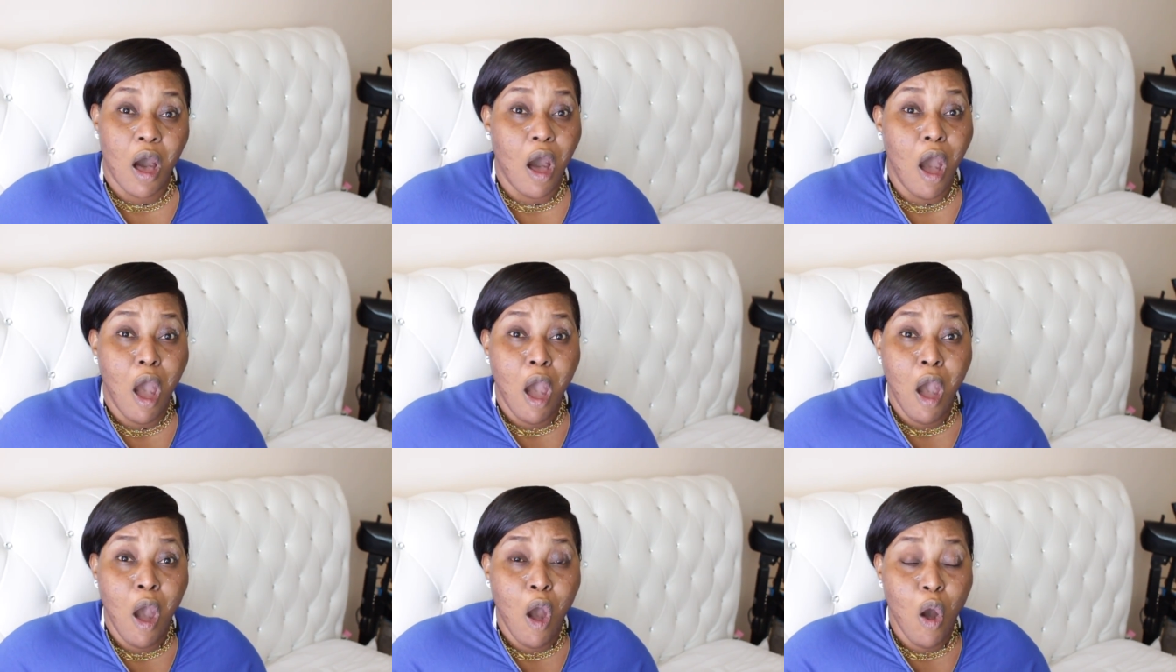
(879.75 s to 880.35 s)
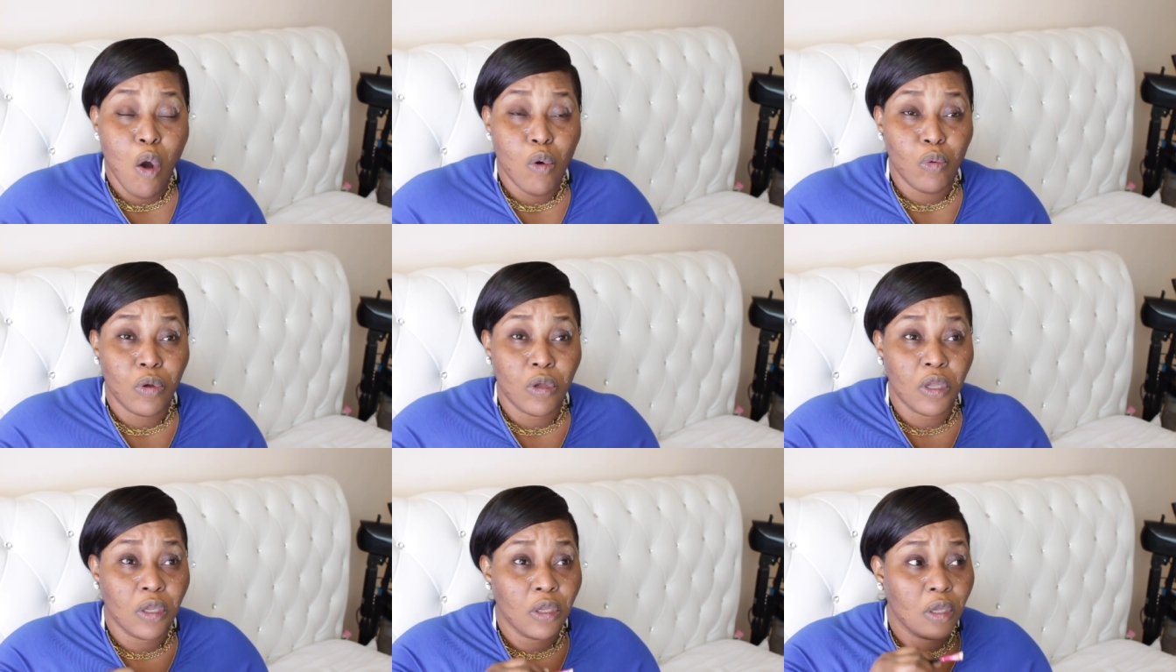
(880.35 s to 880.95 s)

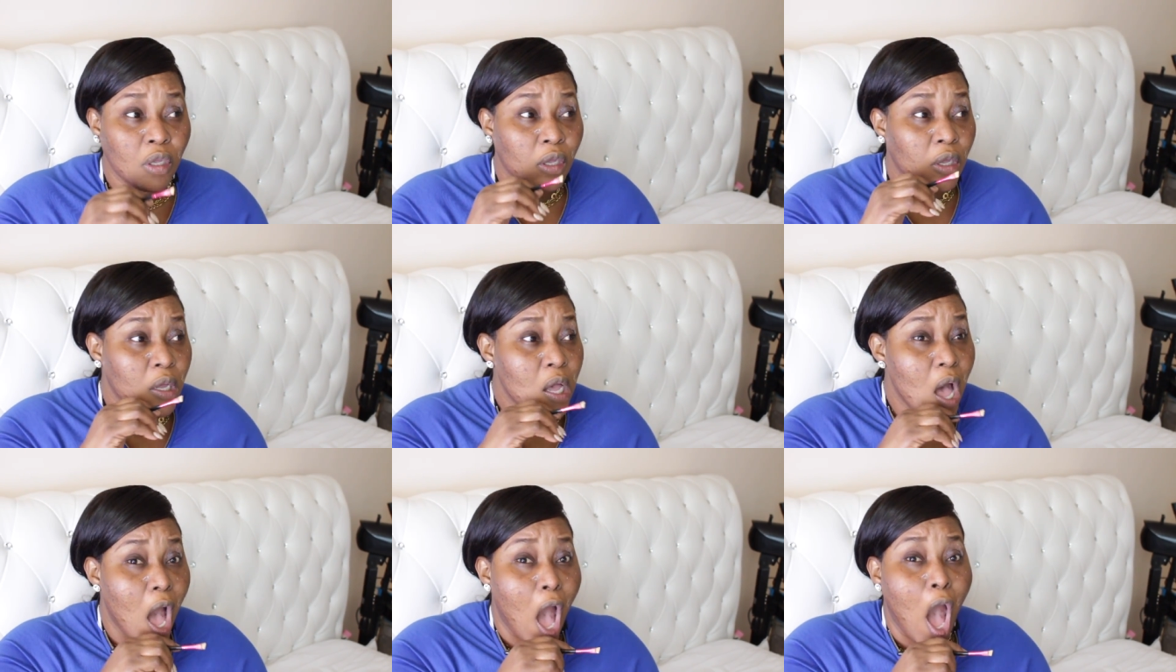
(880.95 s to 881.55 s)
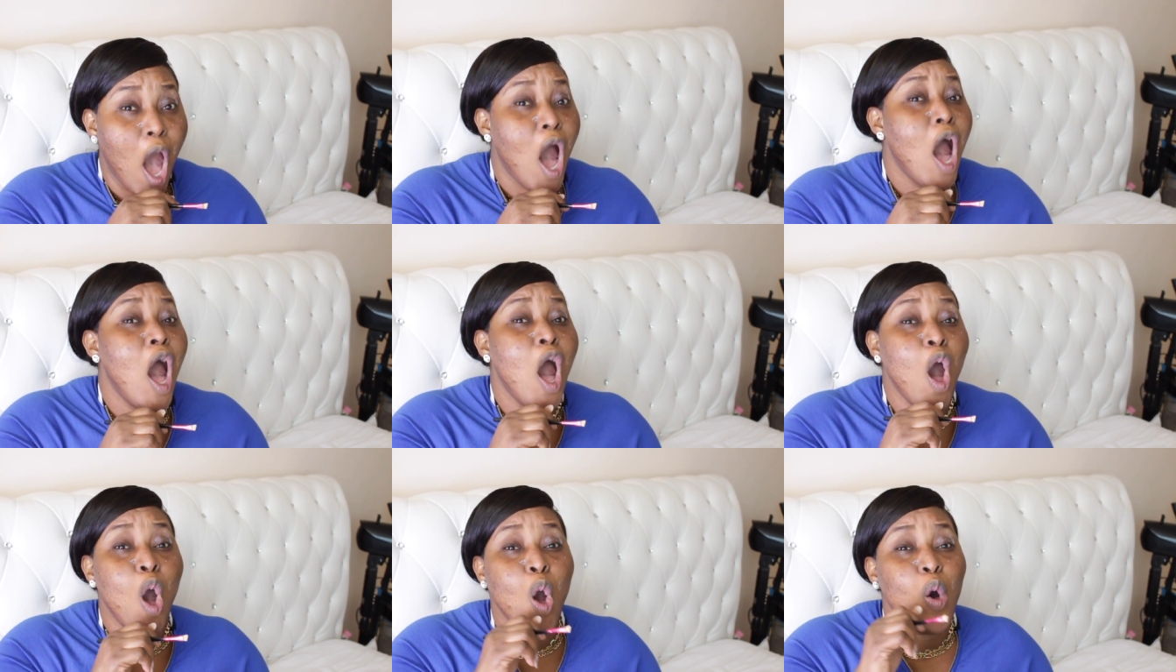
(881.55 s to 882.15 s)
Oh,
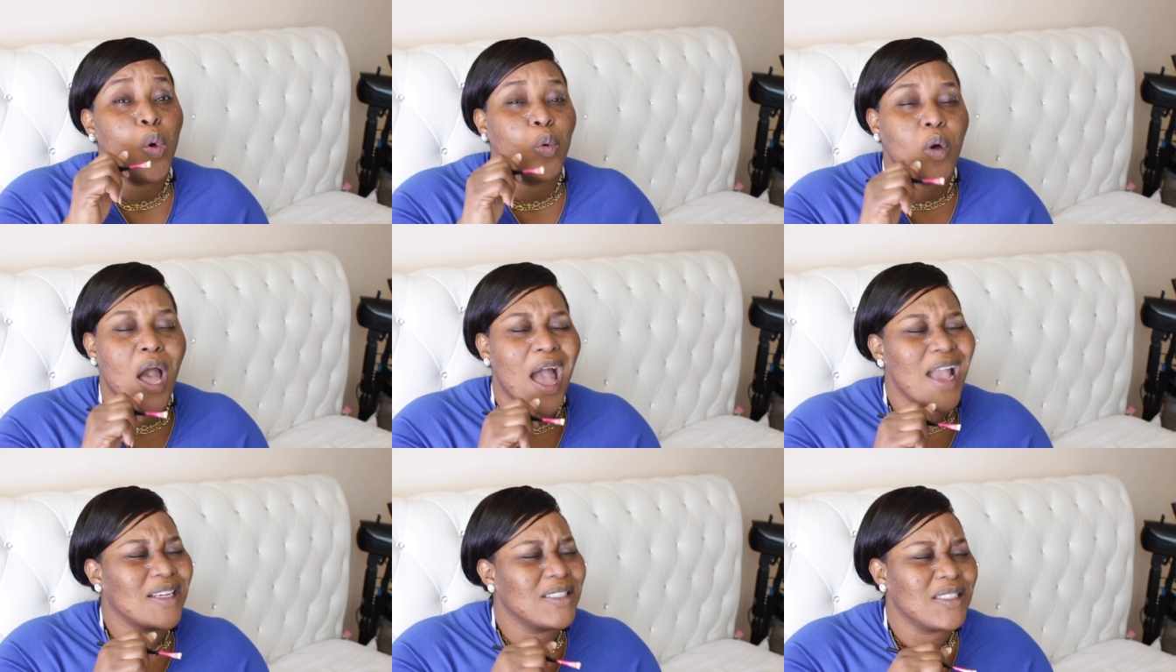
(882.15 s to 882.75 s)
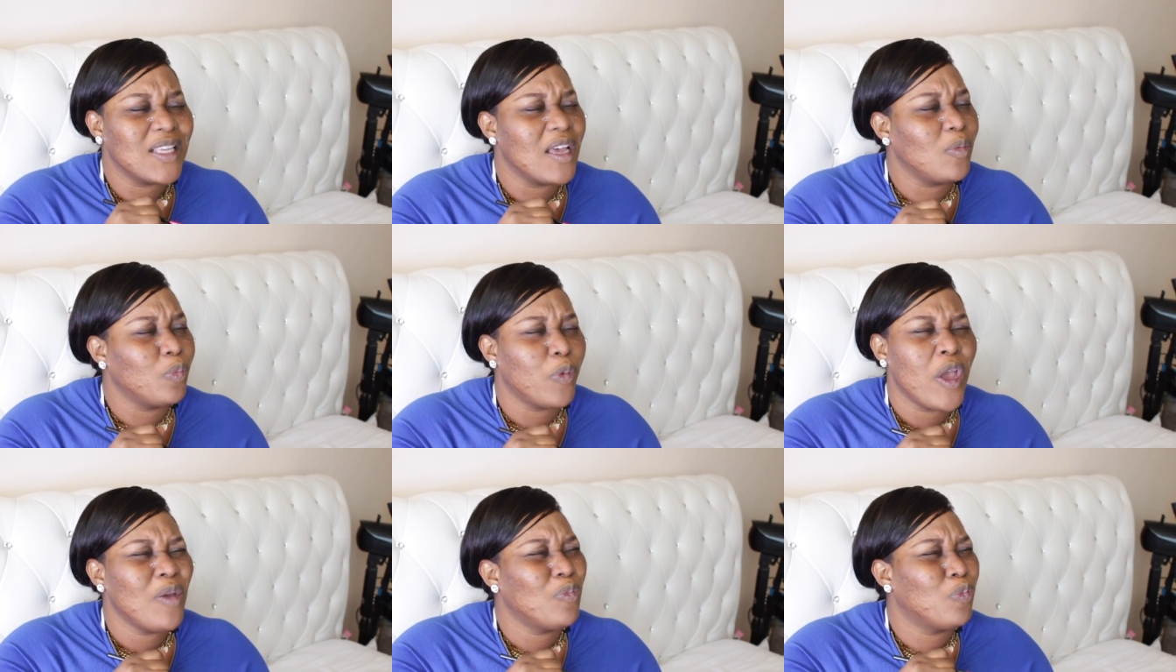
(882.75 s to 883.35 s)
I said,
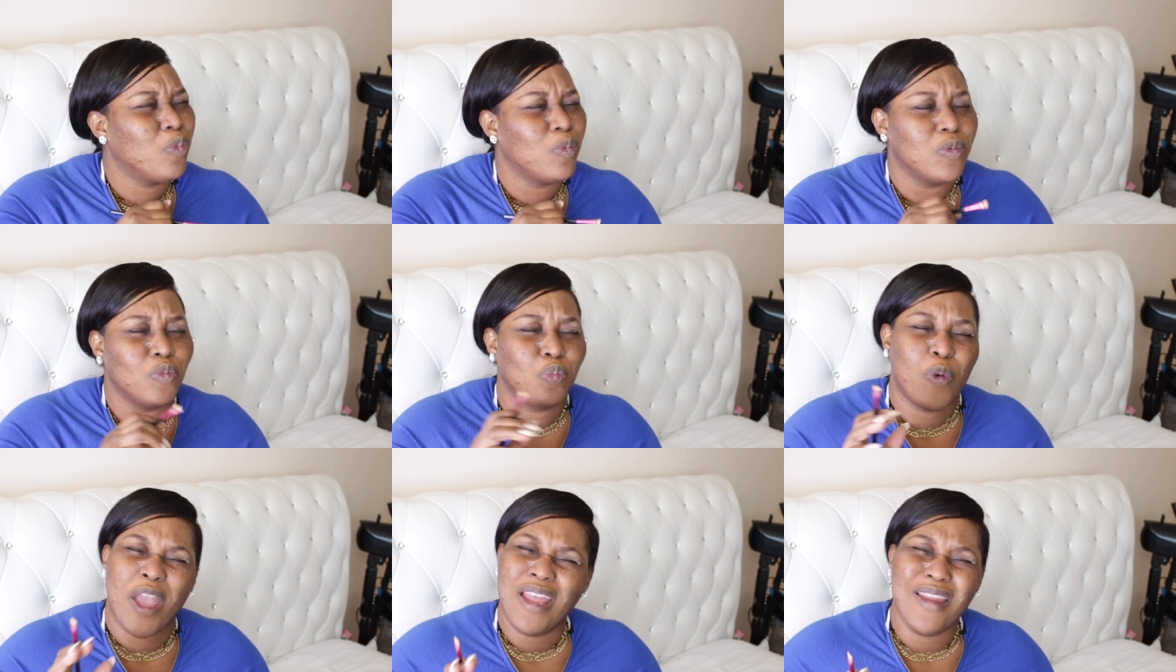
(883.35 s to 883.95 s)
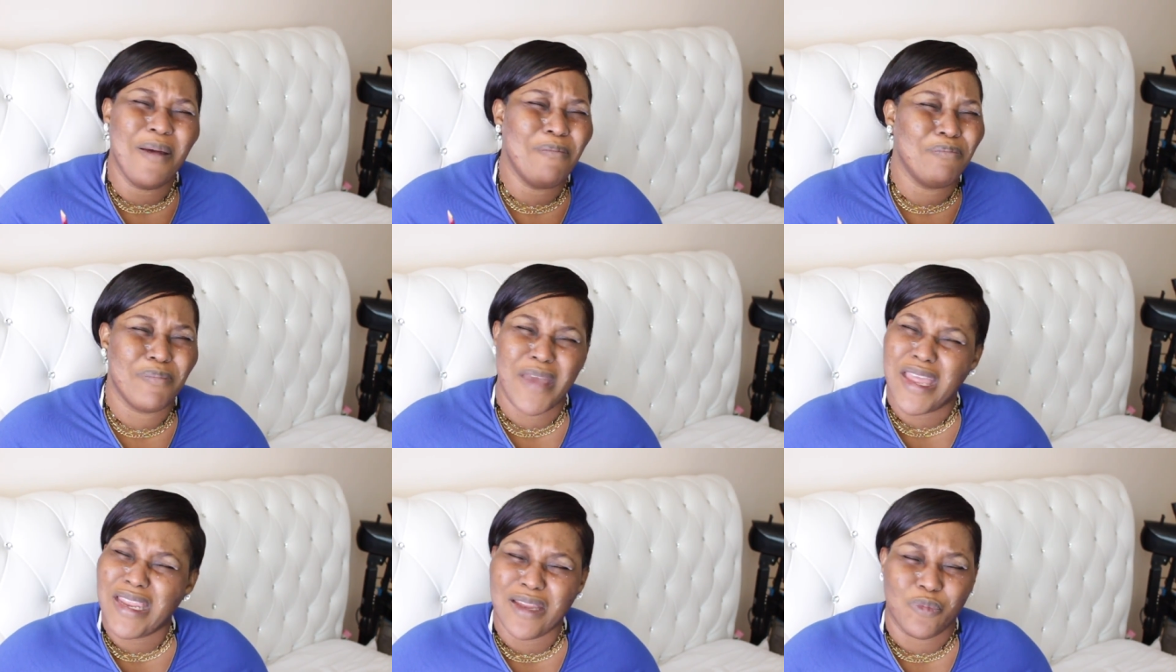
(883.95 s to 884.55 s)
wait a
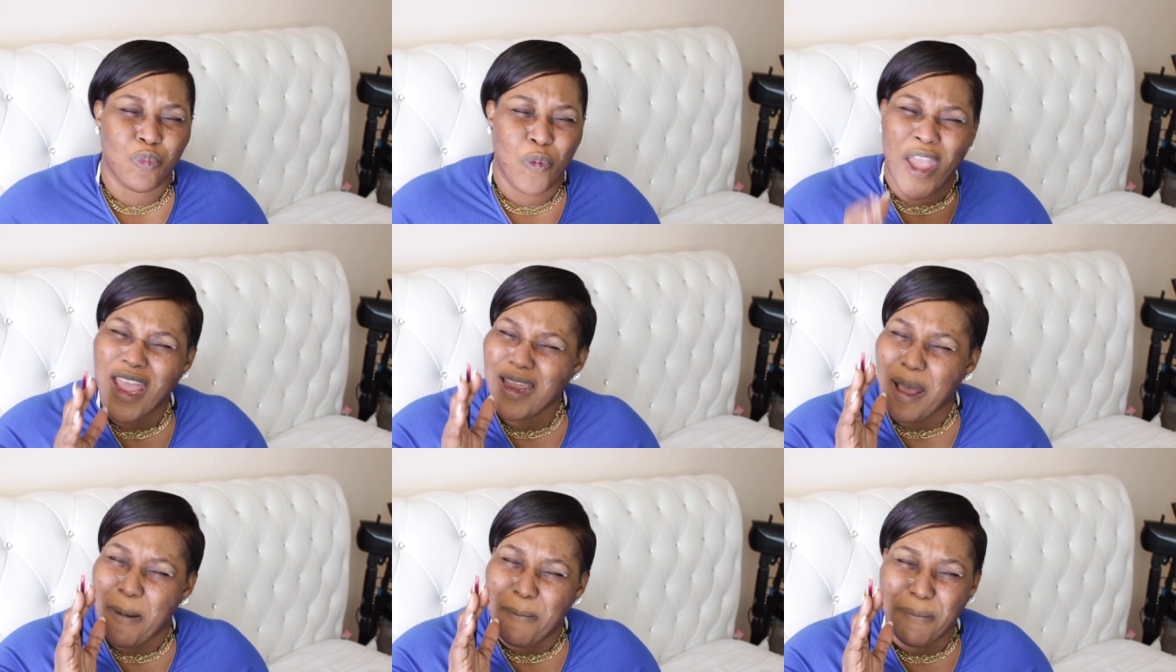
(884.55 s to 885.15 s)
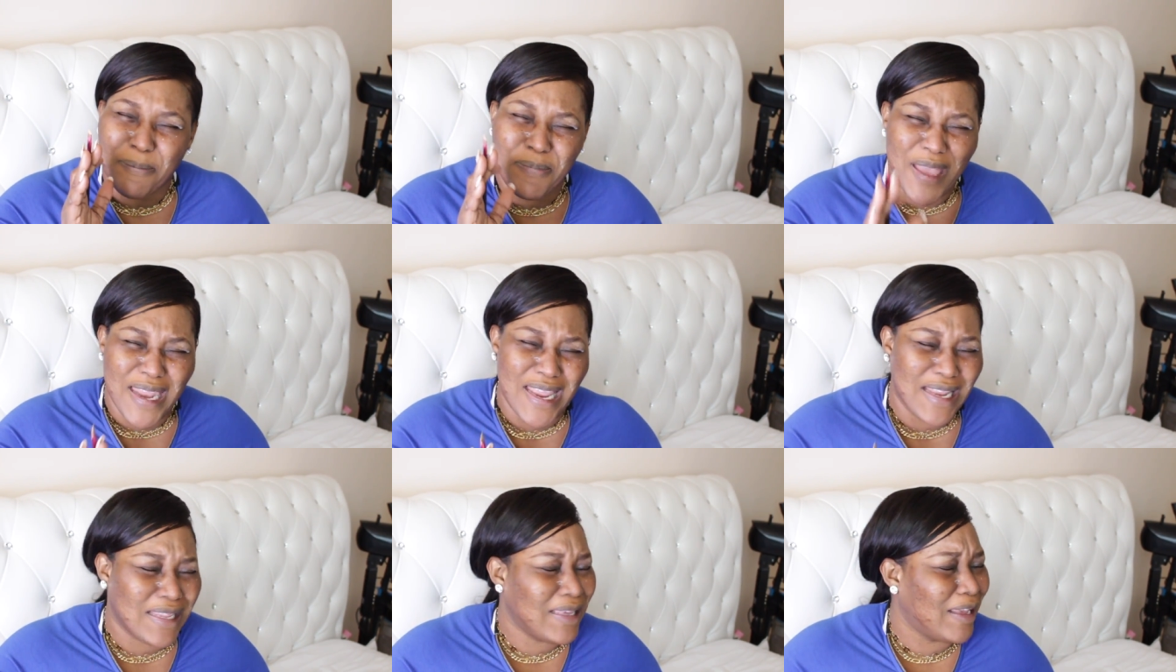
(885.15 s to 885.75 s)

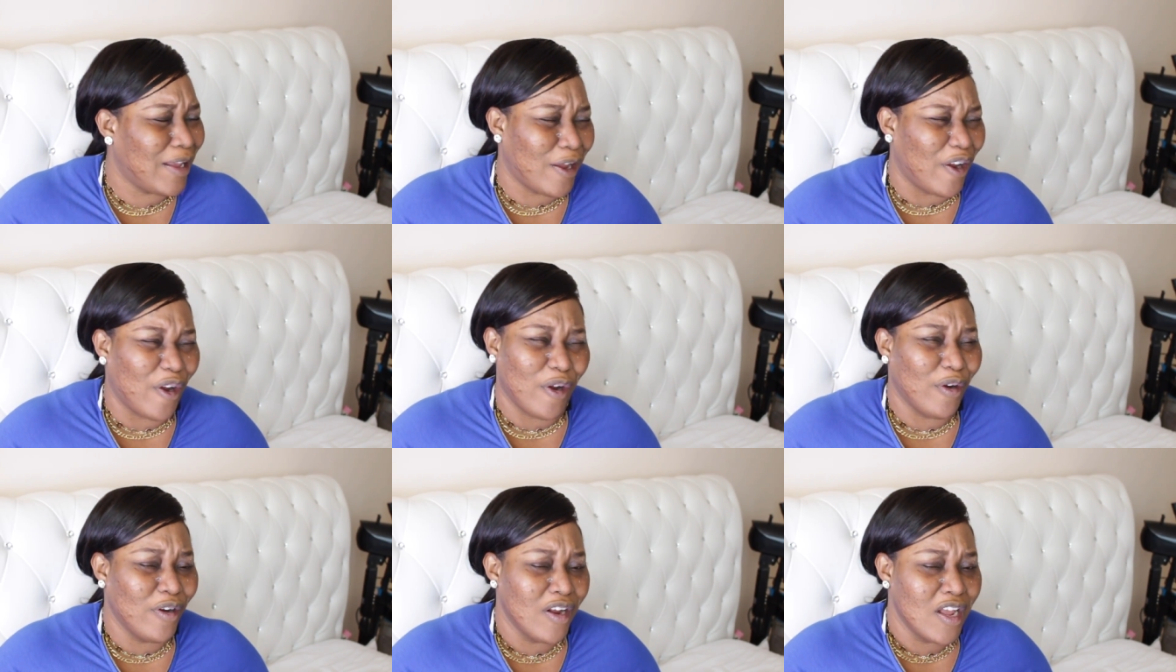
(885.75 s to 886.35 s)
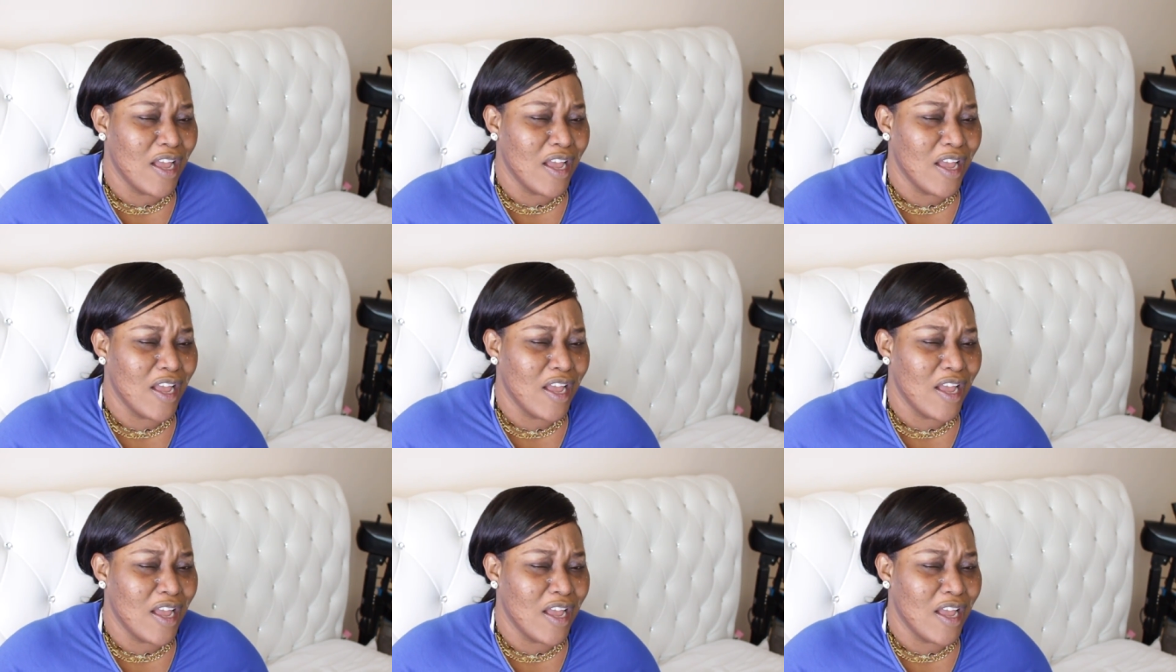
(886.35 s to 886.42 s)
minute here.